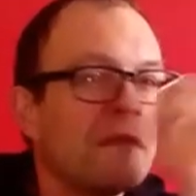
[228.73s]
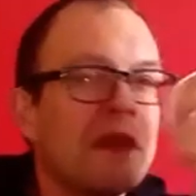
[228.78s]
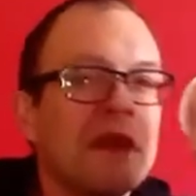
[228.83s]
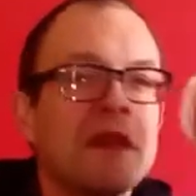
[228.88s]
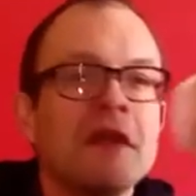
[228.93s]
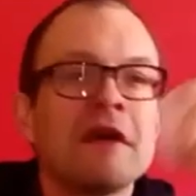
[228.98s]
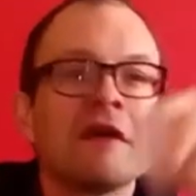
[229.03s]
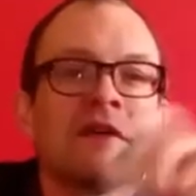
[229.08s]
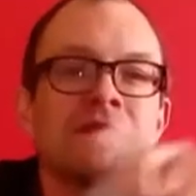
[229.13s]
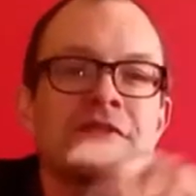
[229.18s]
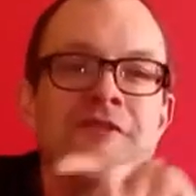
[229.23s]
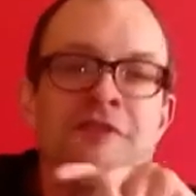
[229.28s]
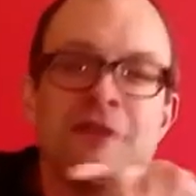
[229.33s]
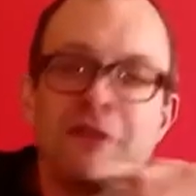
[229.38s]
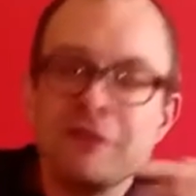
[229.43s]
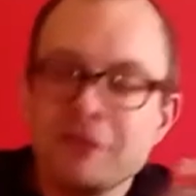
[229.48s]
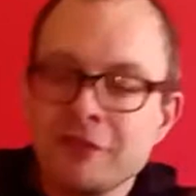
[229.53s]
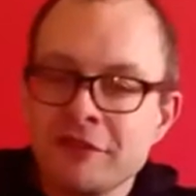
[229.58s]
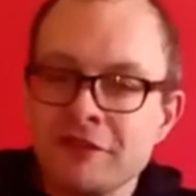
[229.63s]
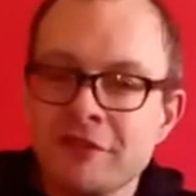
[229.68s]
like a
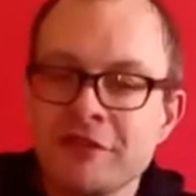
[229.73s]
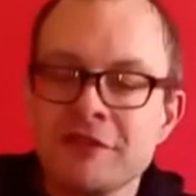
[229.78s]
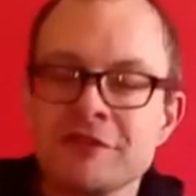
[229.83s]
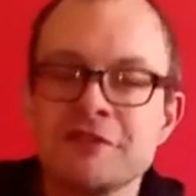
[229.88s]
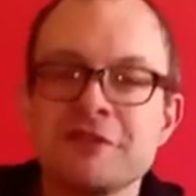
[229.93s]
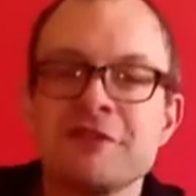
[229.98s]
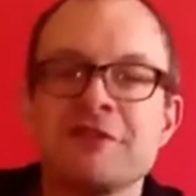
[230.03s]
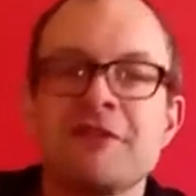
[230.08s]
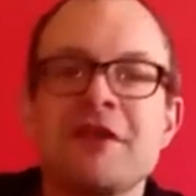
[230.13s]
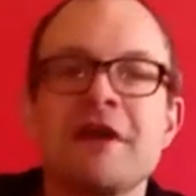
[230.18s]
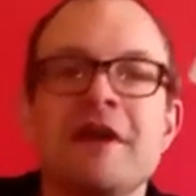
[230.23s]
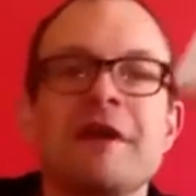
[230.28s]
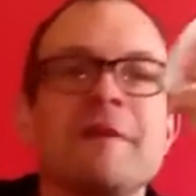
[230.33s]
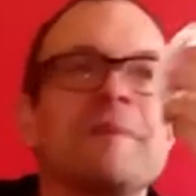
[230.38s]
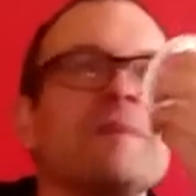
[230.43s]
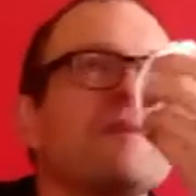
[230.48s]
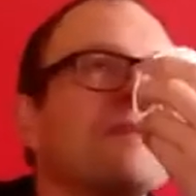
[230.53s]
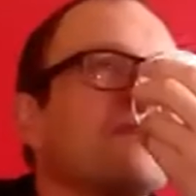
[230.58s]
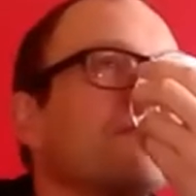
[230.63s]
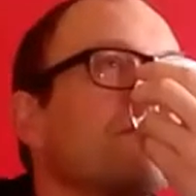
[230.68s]
softer version of
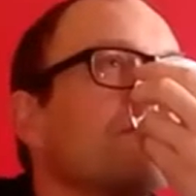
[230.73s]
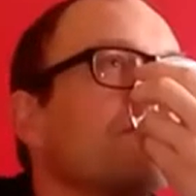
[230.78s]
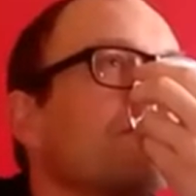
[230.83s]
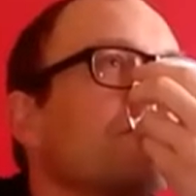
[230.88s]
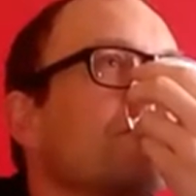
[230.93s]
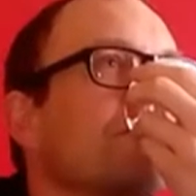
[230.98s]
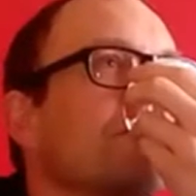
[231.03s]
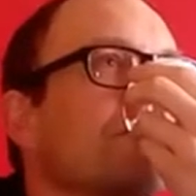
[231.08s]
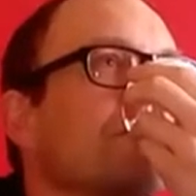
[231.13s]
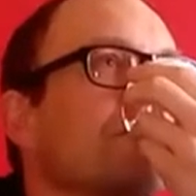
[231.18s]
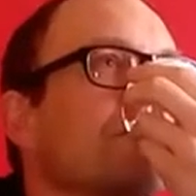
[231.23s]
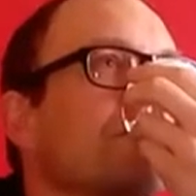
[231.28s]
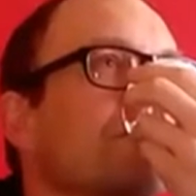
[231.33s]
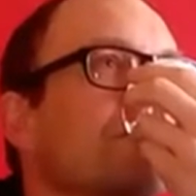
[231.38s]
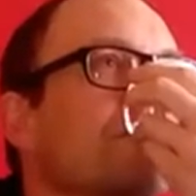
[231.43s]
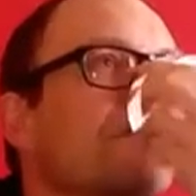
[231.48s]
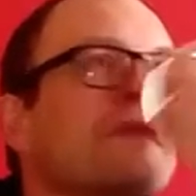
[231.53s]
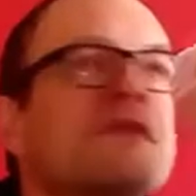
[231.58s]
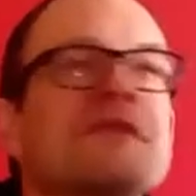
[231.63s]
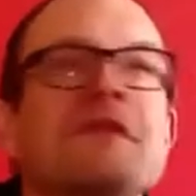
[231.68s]
that.
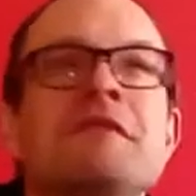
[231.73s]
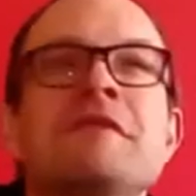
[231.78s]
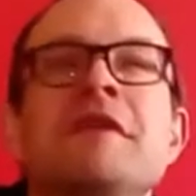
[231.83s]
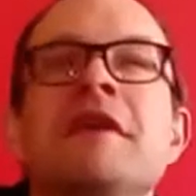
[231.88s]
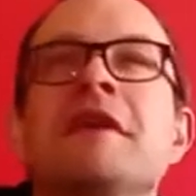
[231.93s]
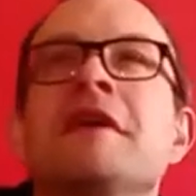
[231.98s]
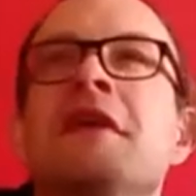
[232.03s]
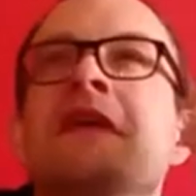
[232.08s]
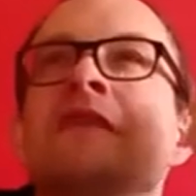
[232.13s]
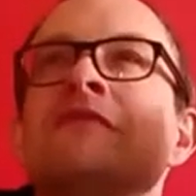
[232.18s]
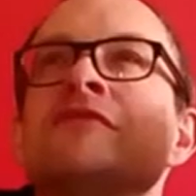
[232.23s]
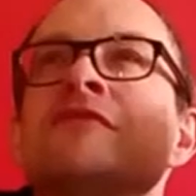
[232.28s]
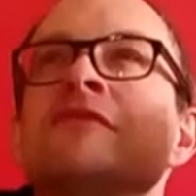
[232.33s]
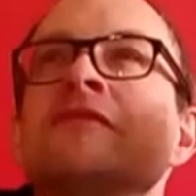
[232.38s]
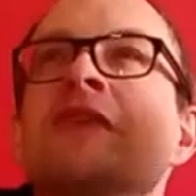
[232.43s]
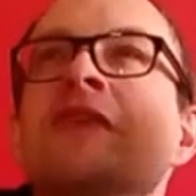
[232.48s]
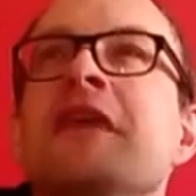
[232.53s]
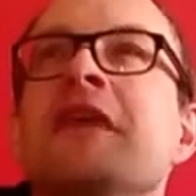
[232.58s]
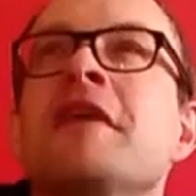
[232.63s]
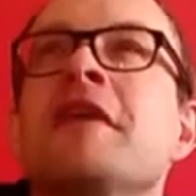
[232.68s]
So it gives you
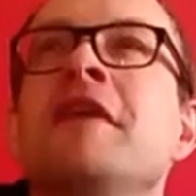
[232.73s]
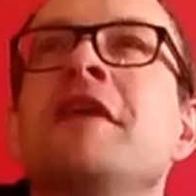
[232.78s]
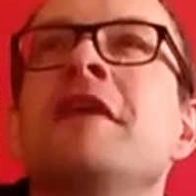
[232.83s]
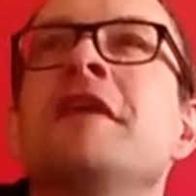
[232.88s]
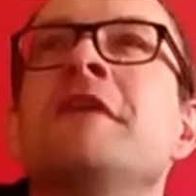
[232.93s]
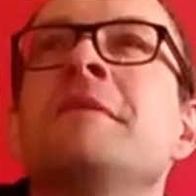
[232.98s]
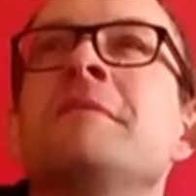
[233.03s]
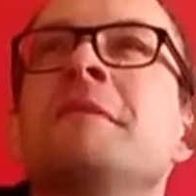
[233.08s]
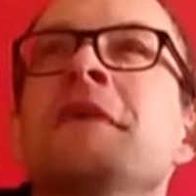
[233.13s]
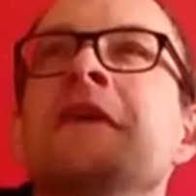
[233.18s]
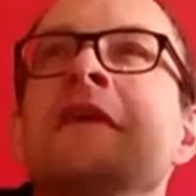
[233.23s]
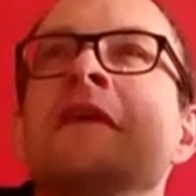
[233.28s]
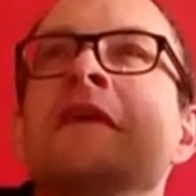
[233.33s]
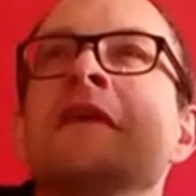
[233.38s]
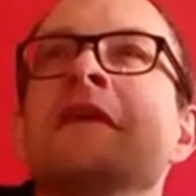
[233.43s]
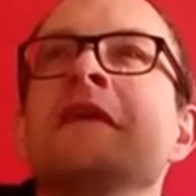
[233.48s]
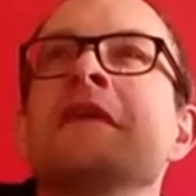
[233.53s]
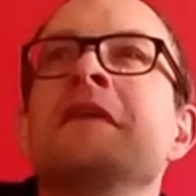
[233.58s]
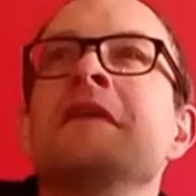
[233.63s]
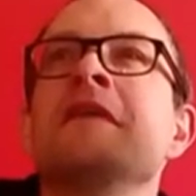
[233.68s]
that
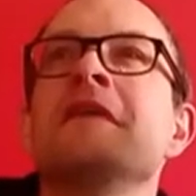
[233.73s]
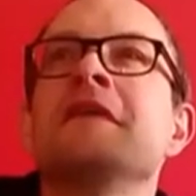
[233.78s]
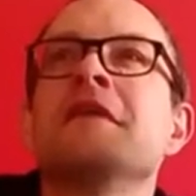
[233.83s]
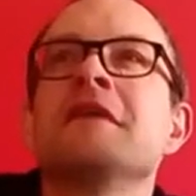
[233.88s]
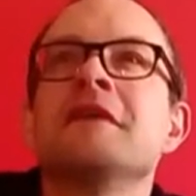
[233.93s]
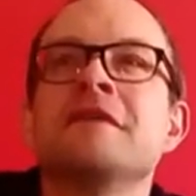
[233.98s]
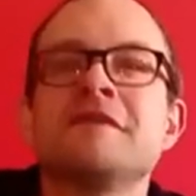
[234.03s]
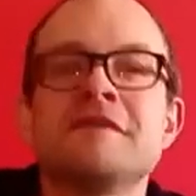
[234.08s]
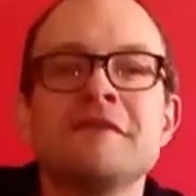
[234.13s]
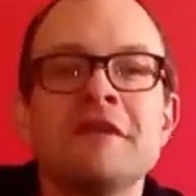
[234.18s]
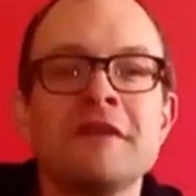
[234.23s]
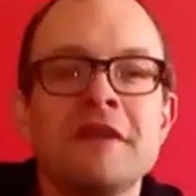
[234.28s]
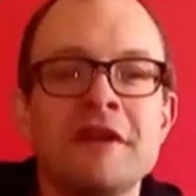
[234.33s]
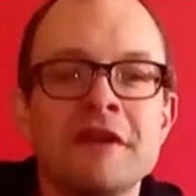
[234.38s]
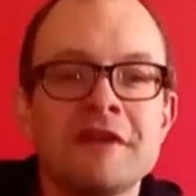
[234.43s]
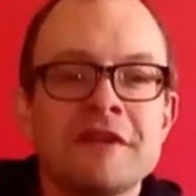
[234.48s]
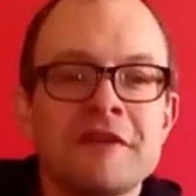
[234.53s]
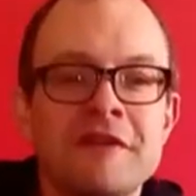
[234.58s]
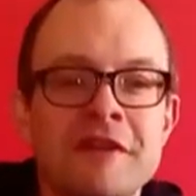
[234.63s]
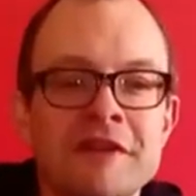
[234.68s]
calming, it's not
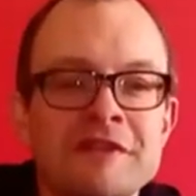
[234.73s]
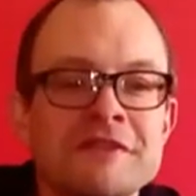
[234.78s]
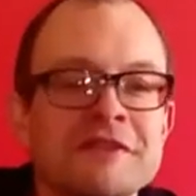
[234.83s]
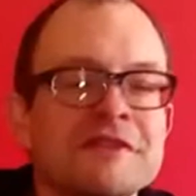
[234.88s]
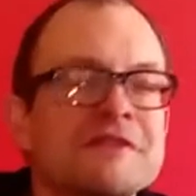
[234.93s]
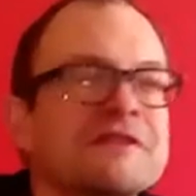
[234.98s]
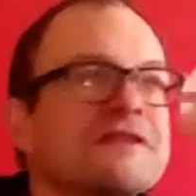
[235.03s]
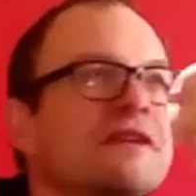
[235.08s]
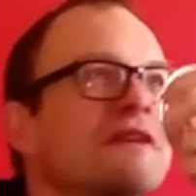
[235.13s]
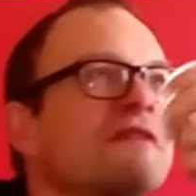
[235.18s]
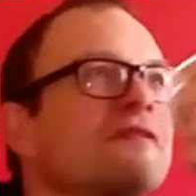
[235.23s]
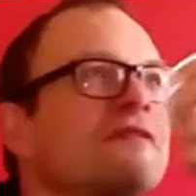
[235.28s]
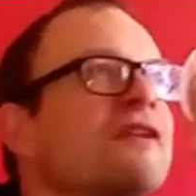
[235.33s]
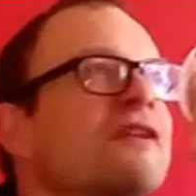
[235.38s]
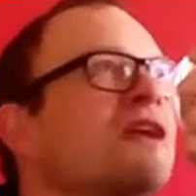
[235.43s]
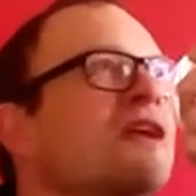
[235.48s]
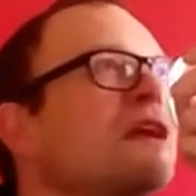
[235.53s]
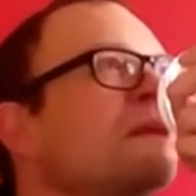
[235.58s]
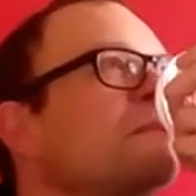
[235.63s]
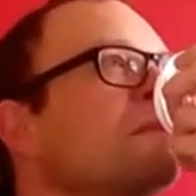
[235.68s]
like the Crashing Sea of the
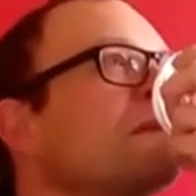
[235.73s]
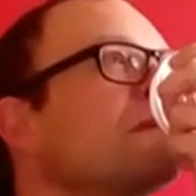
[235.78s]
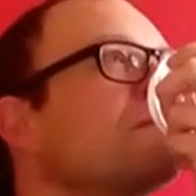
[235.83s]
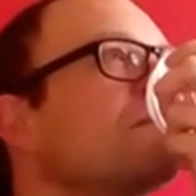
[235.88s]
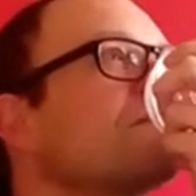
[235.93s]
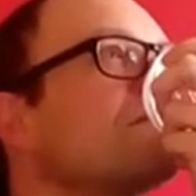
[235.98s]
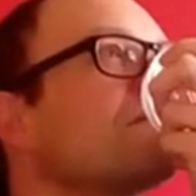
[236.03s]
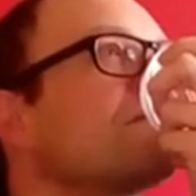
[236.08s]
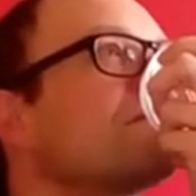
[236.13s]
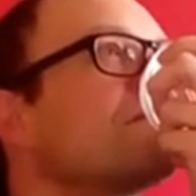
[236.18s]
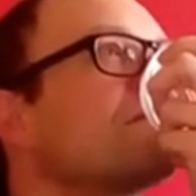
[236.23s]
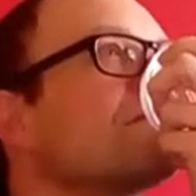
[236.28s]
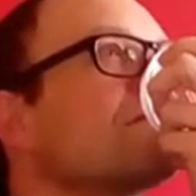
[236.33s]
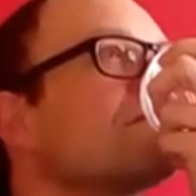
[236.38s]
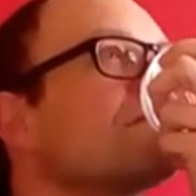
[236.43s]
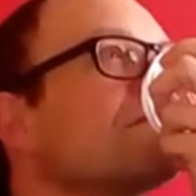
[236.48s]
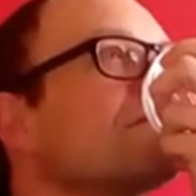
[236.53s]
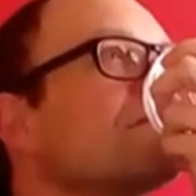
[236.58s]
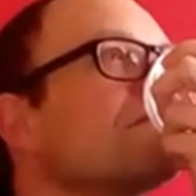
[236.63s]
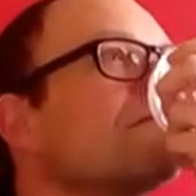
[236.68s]
label.
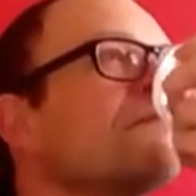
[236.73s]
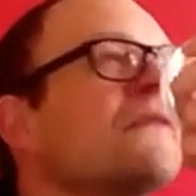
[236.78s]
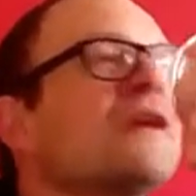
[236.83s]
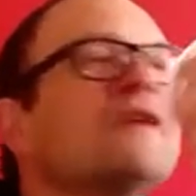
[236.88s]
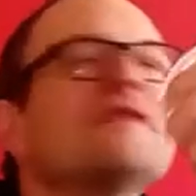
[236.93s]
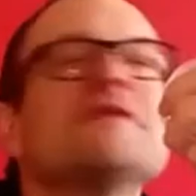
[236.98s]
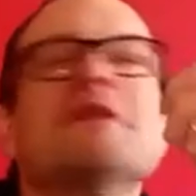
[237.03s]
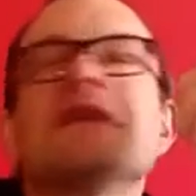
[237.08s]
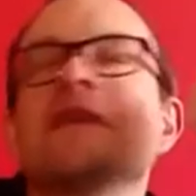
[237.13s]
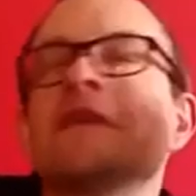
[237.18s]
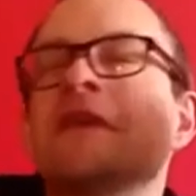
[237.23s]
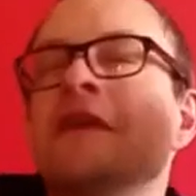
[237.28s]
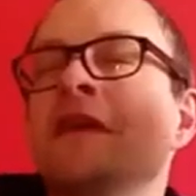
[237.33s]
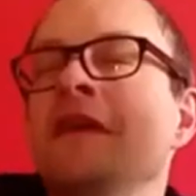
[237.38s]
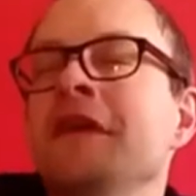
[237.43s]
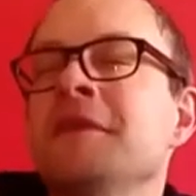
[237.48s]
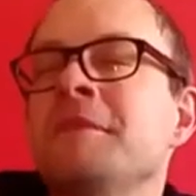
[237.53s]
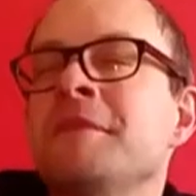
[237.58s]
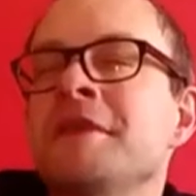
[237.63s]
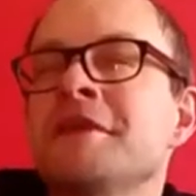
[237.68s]
It's like
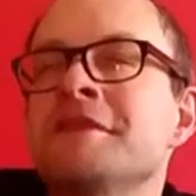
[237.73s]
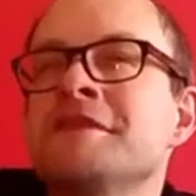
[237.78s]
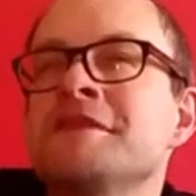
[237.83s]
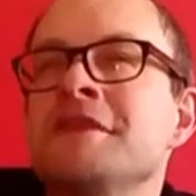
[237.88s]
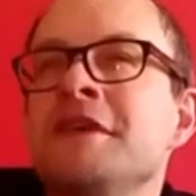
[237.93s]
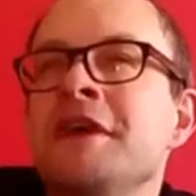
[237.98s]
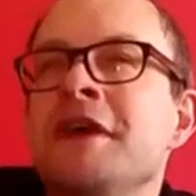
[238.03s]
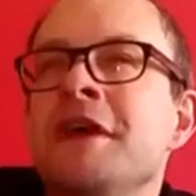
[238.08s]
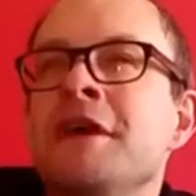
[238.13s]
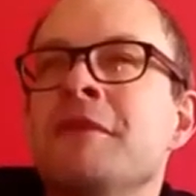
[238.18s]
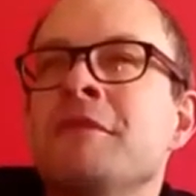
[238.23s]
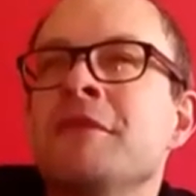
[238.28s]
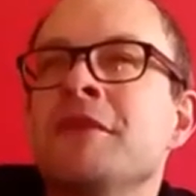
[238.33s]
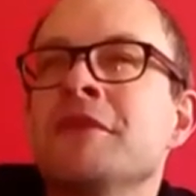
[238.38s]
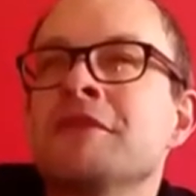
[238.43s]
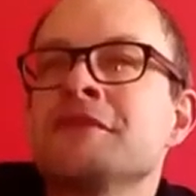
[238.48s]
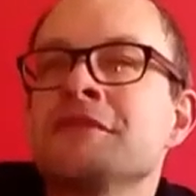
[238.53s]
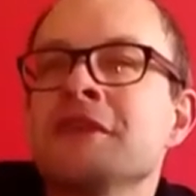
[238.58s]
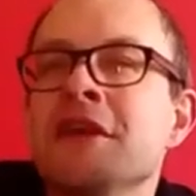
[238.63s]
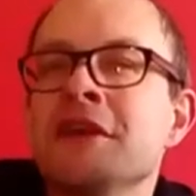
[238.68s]
calming sea air with a
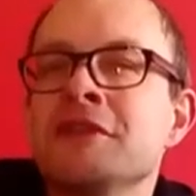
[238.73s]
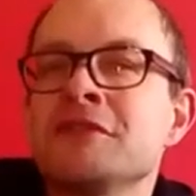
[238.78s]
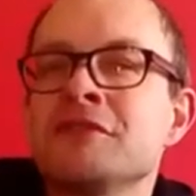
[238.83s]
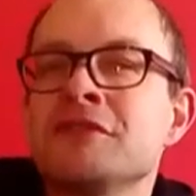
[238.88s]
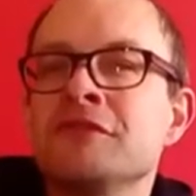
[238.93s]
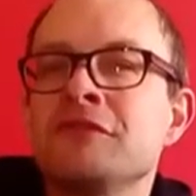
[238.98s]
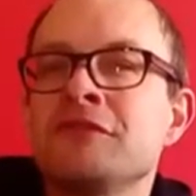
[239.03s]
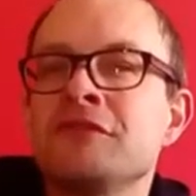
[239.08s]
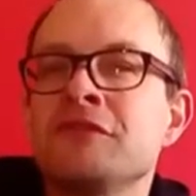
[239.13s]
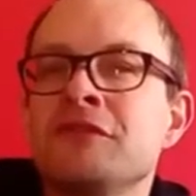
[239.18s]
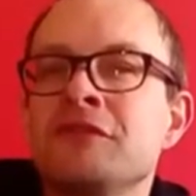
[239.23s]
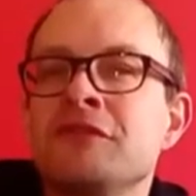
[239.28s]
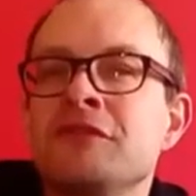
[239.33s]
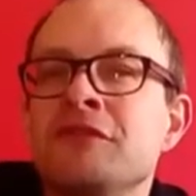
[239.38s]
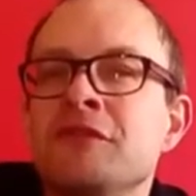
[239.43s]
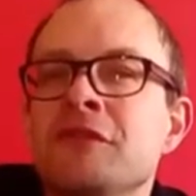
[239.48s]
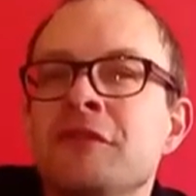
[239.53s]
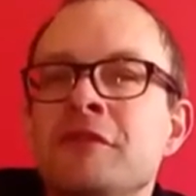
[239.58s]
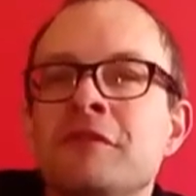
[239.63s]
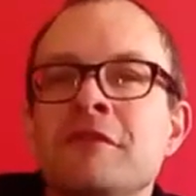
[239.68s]
touch of
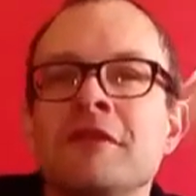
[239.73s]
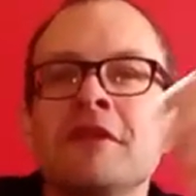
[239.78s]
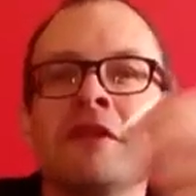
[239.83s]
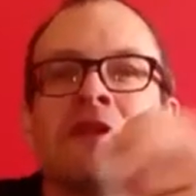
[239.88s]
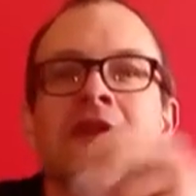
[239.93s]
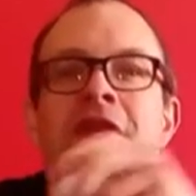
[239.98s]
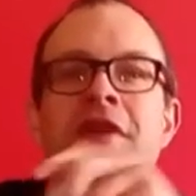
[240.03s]
floral